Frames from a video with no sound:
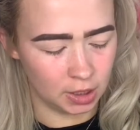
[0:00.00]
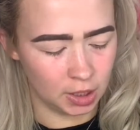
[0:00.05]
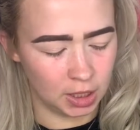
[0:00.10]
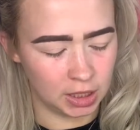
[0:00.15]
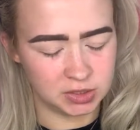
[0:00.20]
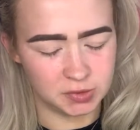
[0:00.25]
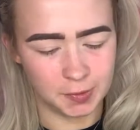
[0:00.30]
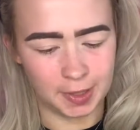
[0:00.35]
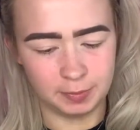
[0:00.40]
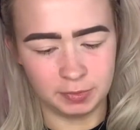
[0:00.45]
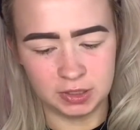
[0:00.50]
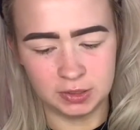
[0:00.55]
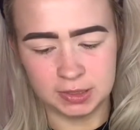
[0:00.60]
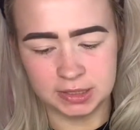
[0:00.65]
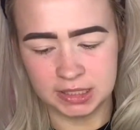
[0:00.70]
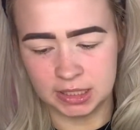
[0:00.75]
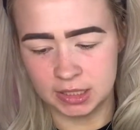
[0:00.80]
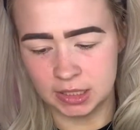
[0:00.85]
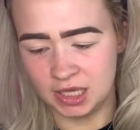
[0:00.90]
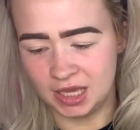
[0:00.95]
So I'm
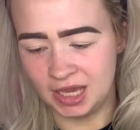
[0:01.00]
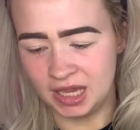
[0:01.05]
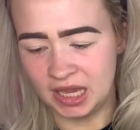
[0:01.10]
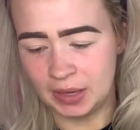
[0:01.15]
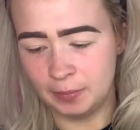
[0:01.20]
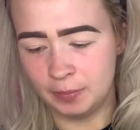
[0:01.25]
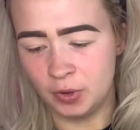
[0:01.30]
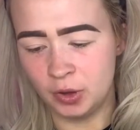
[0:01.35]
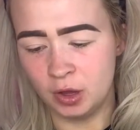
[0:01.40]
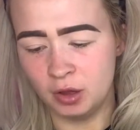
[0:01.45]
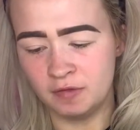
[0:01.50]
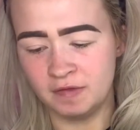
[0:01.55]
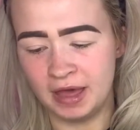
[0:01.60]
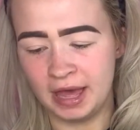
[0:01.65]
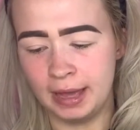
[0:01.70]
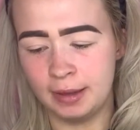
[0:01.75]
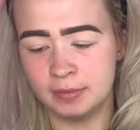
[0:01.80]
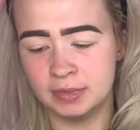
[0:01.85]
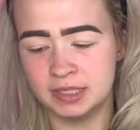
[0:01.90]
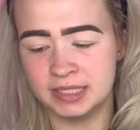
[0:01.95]
using the Morphe
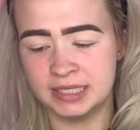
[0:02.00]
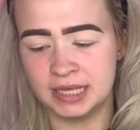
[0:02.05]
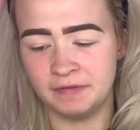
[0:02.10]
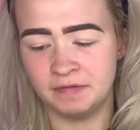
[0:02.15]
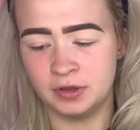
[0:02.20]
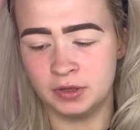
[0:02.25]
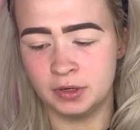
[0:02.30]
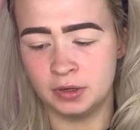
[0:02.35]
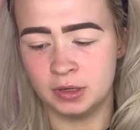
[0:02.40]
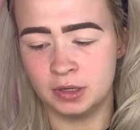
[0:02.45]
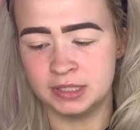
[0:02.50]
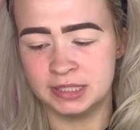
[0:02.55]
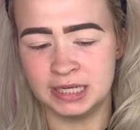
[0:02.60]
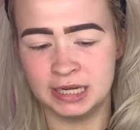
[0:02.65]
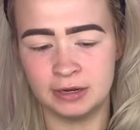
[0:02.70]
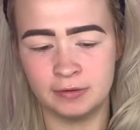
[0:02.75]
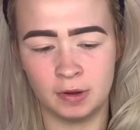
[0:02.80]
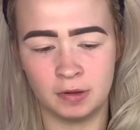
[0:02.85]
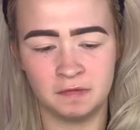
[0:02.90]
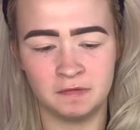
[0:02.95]

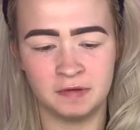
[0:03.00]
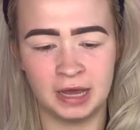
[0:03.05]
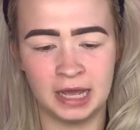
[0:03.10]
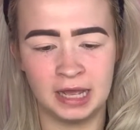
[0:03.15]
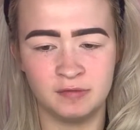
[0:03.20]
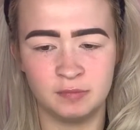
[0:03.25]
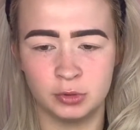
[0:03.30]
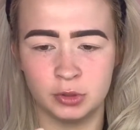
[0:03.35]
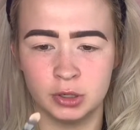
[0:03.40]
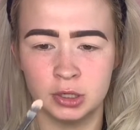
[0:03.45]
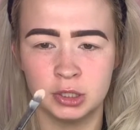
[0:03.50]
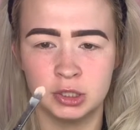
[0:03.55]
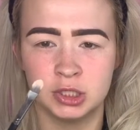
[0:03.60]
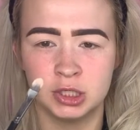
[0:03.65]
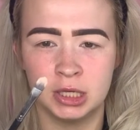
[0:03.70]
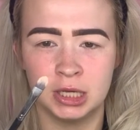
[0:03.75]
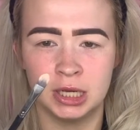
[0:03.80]
M705 brush.